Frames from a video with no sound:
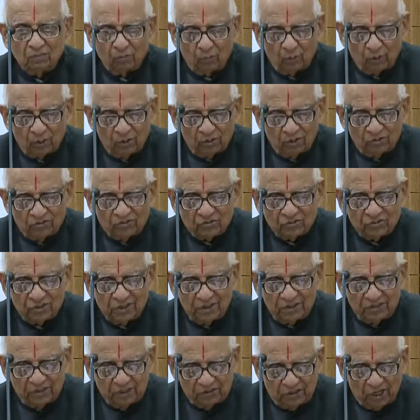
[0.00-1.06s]
Once
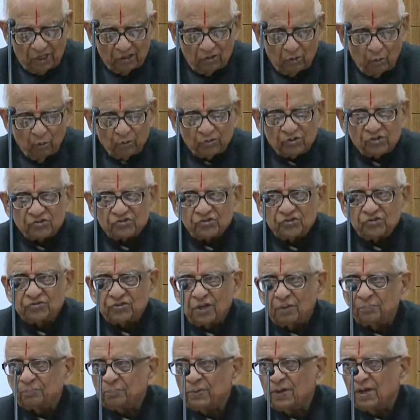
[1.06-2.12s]
a judge loses his
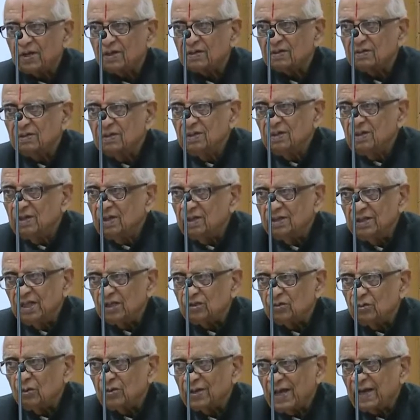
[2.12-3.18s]
temper,
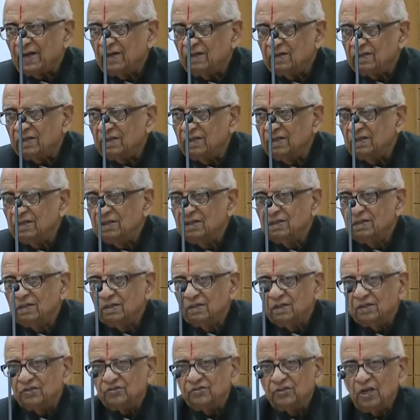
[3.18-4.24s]
there is no guarantee
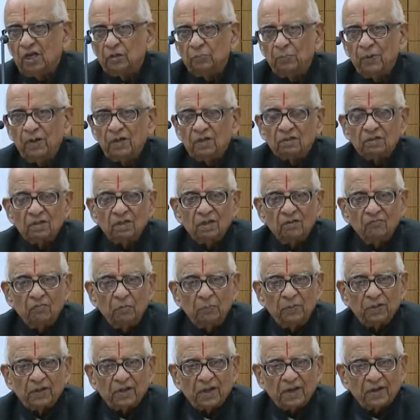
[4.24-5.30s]
his judgment
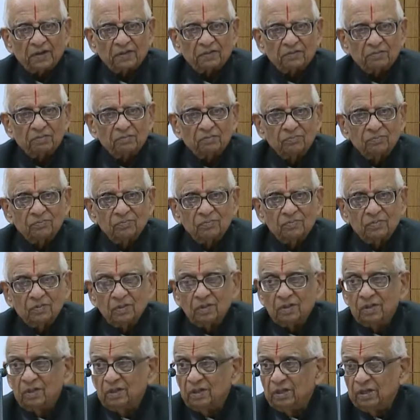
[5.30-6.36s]
will be correct.
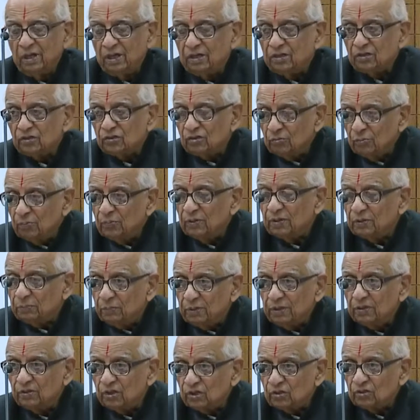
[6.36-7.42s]
It is,
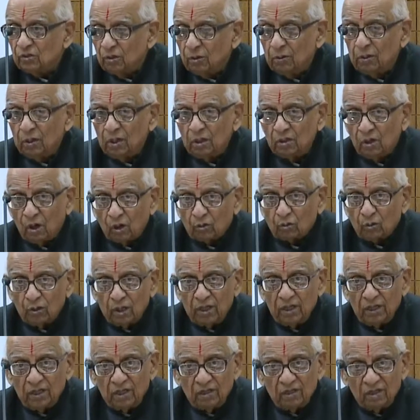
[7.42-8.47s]
it is uh, not
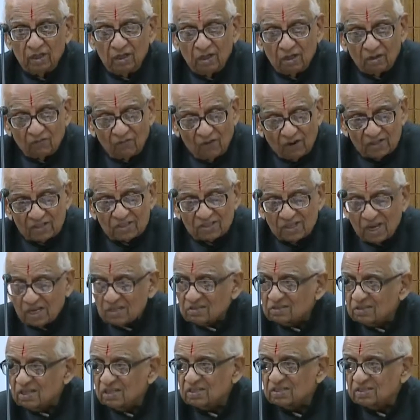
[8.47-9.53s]
only what the
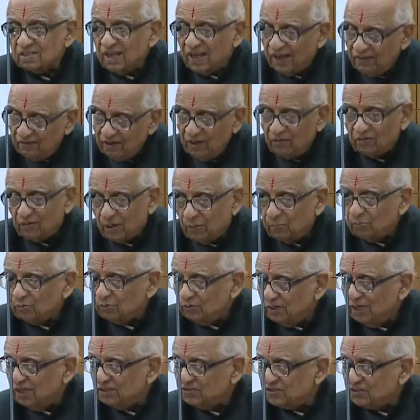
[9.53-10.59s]
Shastras say, I will come to
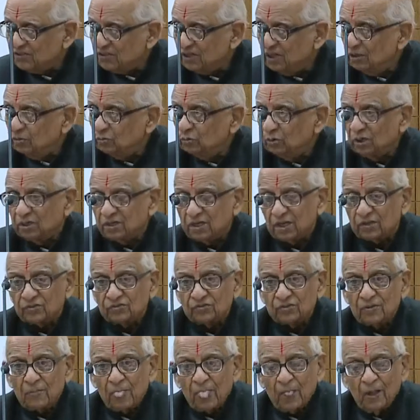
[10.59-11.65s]
the necessity to the
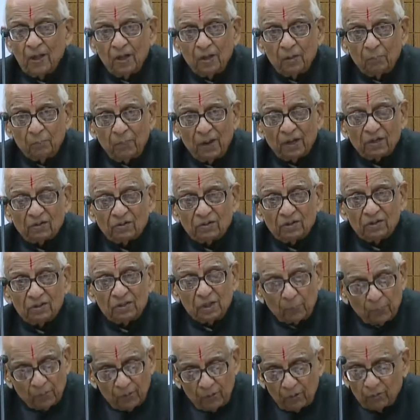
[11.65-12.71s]
text, but
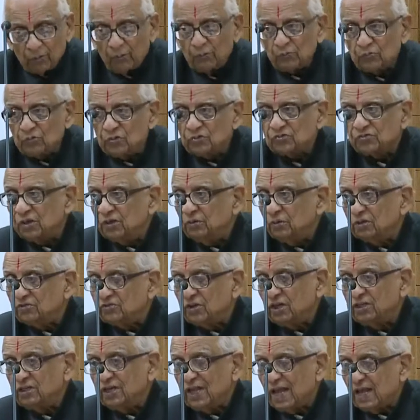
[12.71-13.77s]
the pre-comes to say.
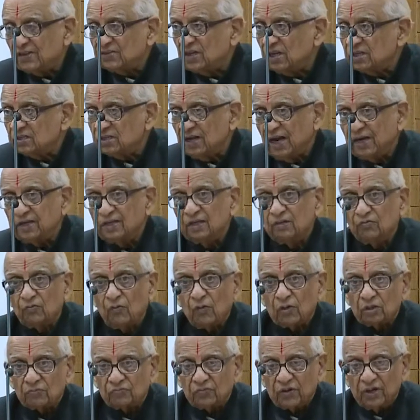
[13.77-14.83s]
said it as early as
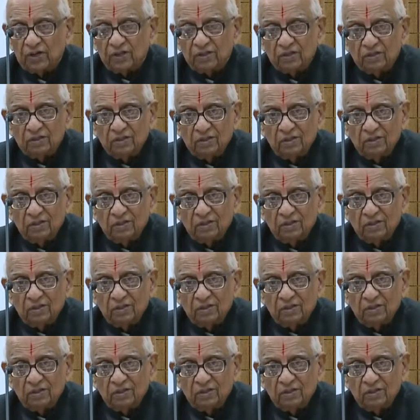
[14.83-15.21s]
1945.